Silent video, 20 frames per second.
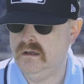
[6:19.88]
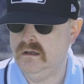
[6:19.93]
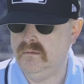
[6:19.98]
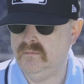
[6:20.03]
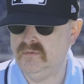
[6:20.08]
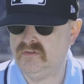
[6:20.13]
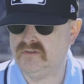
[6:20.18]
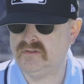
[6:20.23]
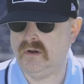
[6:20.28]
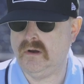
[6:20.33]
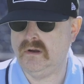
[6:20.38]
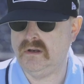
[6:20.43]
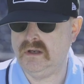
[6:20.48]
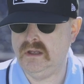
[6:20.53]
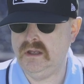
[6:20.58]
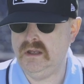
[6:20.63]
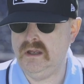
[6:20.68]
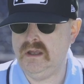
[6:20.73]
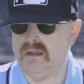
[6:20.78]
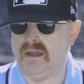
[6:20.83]
I'm sorry to
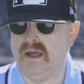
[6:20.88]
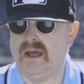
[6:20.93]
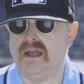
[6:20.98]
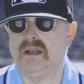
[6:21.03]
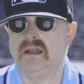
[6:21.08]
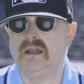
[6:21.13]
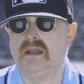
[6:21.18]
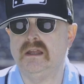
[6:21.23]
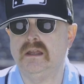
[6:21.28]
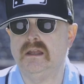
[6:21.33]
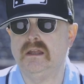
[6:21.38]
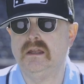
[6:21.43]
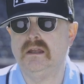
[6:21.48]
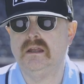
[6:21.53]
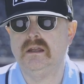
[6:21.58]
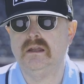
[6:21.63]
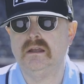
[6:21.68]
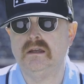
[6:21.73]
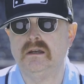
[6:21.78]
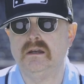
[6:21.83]
hear that.
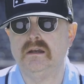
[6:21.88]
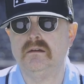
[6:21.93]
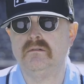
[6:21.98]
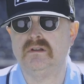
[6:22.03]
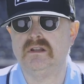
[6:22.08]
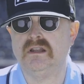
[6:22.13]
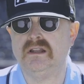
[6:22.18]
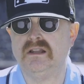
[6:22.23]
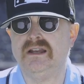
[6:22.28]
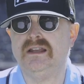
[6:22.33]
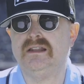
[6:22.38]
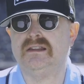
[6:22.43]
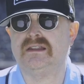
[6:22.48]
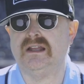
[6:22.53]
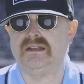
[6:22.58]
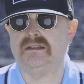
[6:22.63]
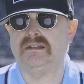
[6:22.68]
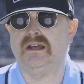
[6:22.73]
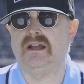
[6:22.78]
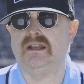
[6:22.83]
I really liked
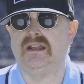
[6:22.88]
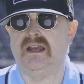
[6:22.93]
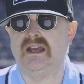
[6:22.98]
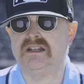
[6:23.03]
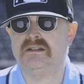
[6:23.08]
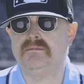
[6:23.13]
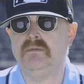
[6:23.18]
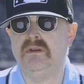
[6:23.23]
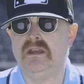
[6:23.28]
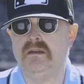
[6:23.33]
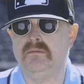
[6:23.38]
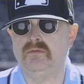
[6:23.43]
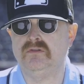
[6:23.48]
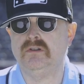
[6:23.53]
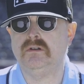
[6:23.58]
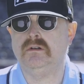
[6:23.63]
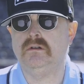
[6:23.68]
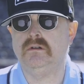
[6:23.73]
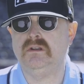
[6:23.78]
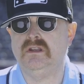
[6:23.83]
that Don Ashby. He was
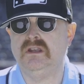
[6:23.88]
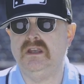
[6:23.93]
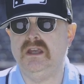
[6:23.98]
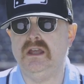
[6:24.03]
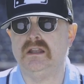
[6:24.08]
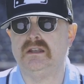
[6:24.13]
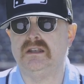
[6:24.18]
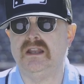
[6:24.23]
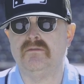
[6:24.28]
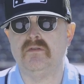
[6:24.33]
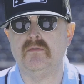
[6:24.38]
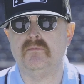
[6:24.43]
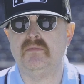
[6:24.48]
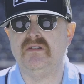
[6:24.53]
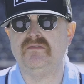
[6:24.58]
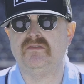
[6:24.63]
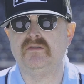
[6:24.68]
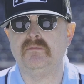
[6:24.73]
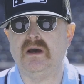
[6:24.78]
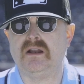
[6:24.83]
a good kid. Never
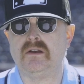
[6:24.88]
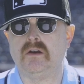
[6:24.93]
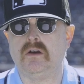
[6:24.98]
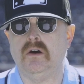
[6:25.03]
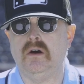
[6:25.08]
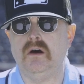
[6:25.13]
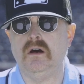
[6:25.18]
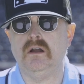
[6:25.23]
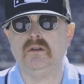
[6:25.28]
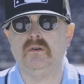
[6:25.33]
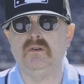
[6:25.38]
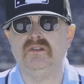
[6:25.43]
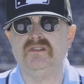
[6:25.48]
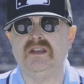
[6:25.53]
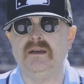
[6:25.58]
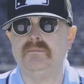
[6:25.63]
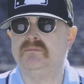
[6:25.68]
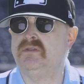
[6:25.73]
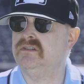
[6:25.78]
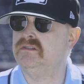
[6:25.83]
beefed about a call, always
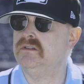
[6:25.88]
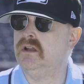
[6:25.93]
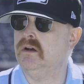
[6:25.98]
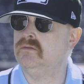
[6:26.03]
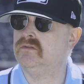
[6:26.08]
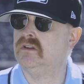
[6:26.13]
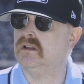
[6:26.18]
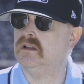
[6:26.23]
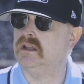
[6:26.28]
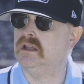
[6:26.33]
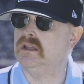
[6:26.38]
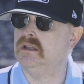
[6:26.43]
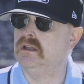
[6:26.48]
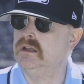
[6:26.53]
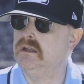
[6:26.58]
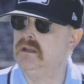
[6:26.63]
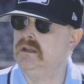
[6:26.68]
kept his nose clean.